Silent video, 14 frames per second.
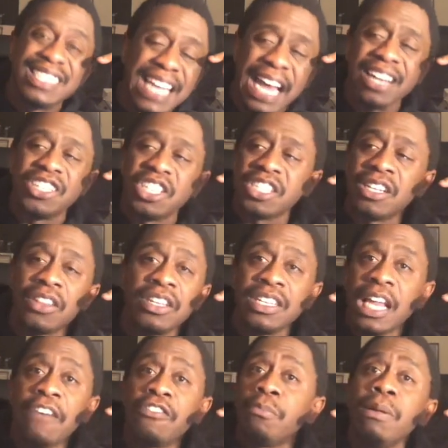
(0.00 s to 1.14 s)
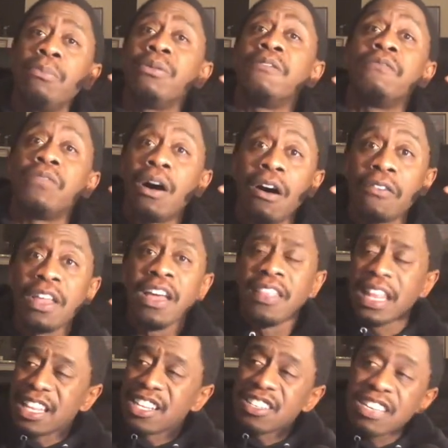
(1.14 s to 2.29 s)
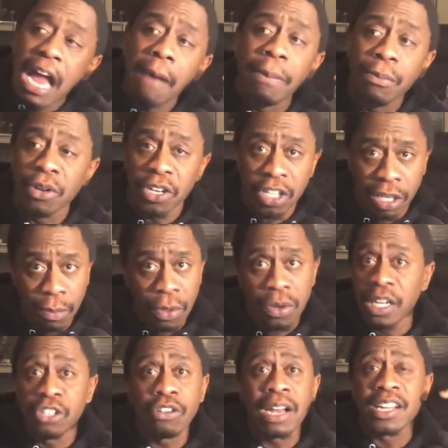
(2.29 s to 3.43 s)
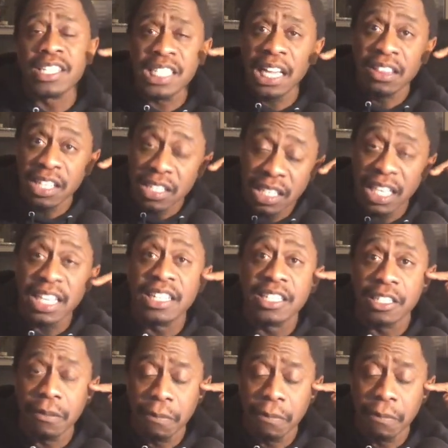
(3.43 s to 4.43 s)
not just another day for the people involved, that there are not people in the community trying to save these kids,